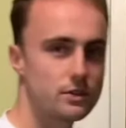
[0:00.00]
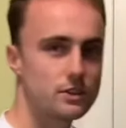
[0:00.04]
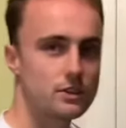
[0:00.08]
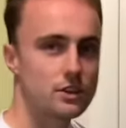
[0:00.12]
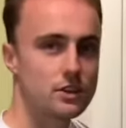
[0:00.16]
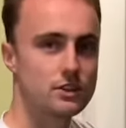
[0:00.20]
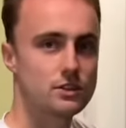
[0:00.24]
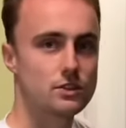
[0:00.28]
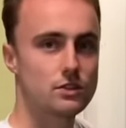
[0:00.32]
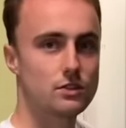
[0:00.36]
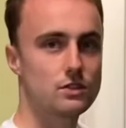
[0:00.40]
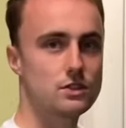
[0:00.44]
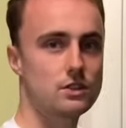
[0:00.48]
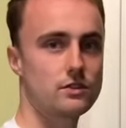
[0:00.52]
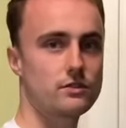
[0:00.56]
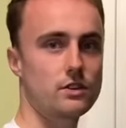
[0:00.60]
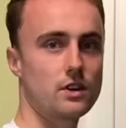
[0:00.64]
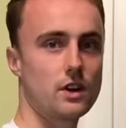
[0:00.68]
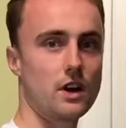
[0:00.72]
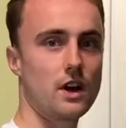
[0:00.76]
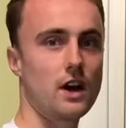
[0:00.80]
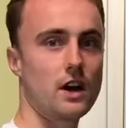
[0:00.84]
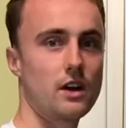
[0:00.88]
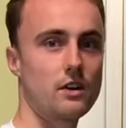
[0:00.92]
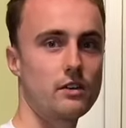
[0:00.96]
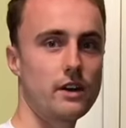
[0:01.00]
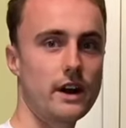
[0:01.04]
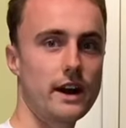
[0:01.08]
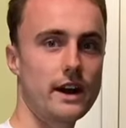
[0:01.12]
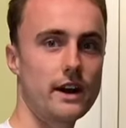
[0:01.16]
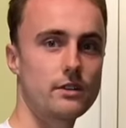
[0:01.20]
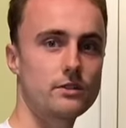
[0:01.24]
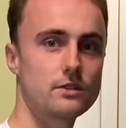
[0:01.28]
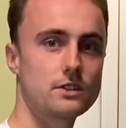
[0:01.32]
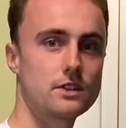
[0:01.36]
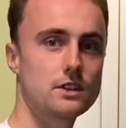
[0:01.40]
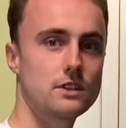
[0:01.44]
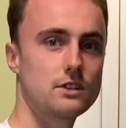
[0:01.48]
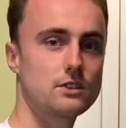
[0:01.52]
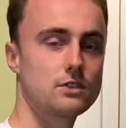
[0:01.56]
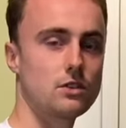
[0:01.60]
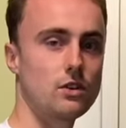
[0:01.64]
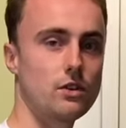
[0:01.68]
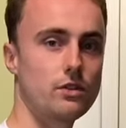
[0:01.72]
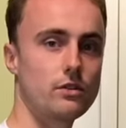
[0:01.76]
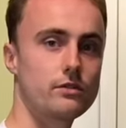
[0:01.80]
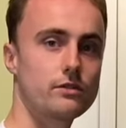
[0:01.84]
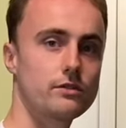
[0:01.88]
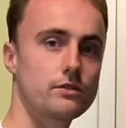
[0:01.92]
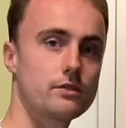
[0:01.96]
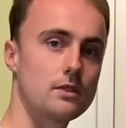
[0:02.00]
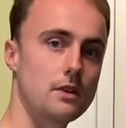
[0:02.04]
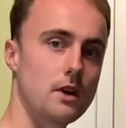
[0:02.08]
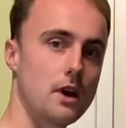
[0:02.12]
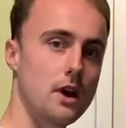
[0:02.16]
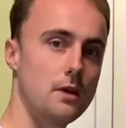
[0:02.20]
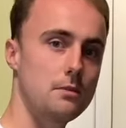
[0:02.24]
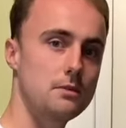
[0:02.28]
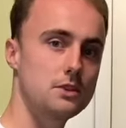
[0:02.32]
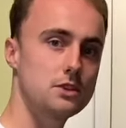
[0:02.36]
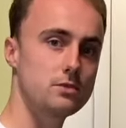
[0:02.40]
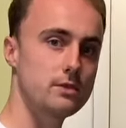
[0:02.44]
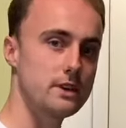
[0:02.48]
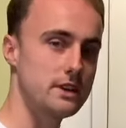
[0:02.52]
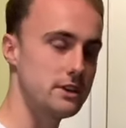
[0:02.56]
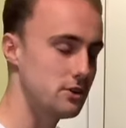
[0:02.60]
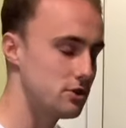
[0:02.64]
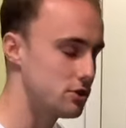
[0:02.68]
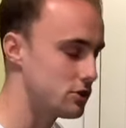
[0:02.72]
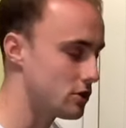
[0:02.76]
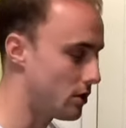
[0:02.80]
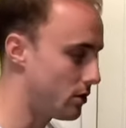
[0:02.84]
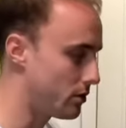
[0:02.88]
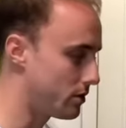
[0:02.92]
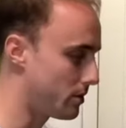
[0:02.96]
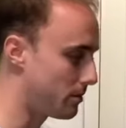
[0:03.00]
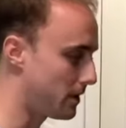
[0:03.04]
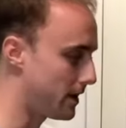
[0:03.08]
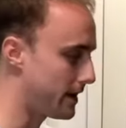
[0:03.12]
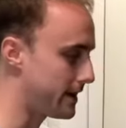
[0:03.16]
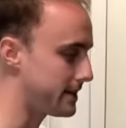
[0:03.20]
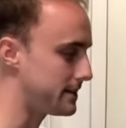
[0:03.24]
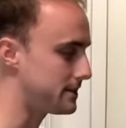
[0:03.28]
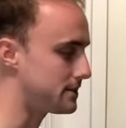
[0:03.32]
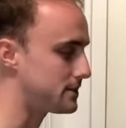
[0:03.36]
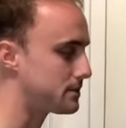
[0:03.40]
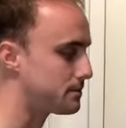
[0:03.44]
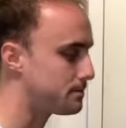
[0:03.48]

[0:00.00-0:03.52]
sort of around, between your shoulder blades.